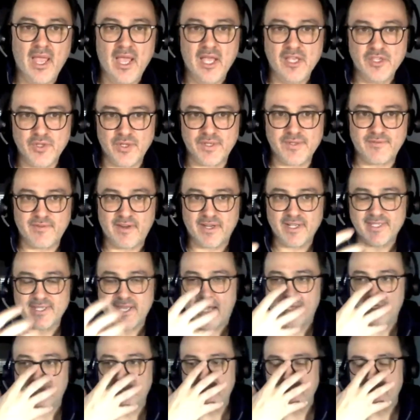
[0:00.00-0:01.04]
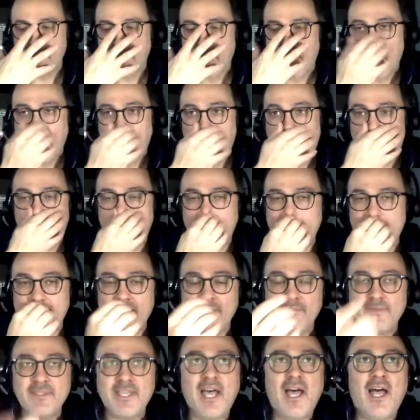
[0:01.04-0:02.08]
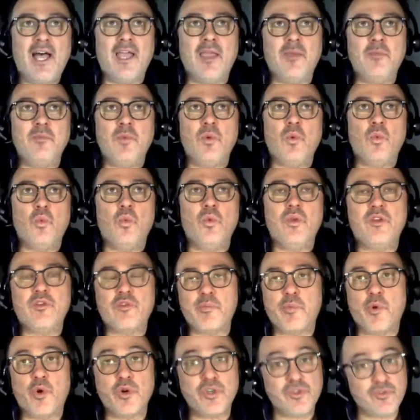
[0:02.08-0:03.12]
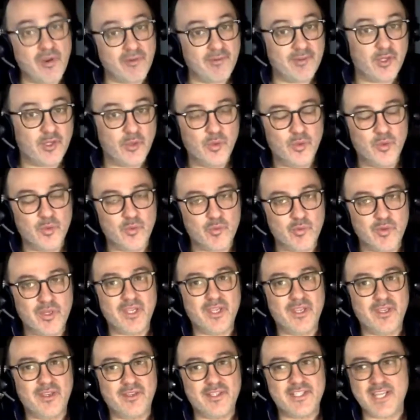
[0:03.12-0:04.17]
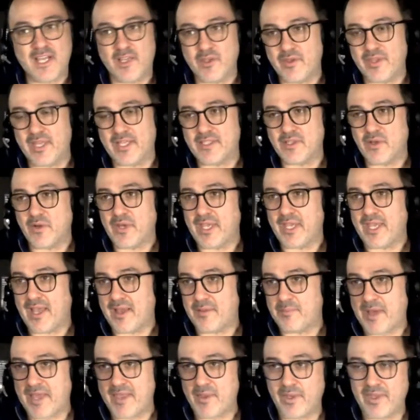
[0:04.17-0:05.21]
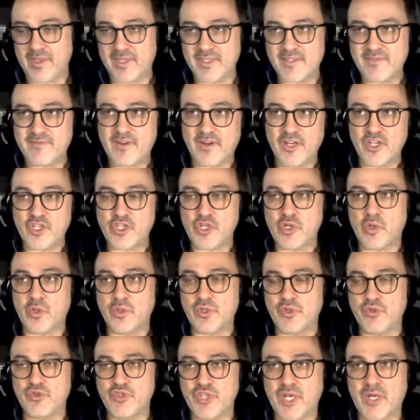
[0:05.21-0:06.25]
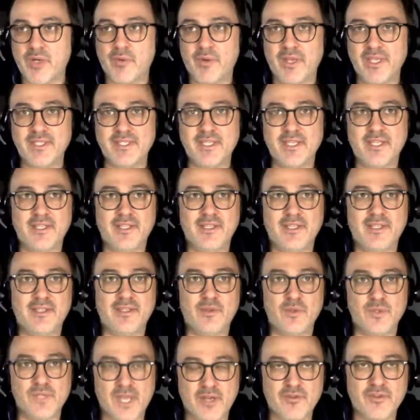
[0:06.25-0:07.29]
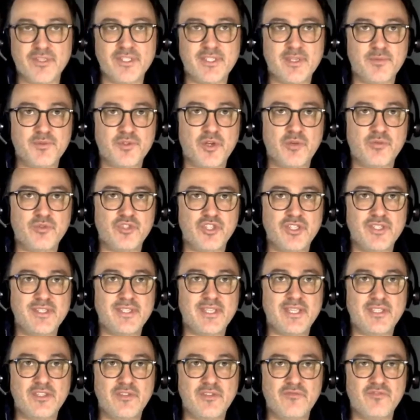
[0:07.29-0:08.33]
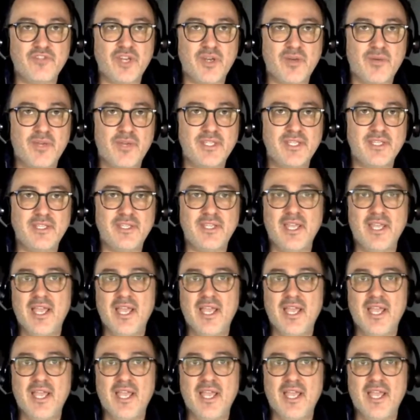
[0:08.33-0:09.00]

So it's very solid. At the same time, we report revenue. We tell you that, okay, yeah, by the way, this variation also generated those 100 subscriptions that you've generated.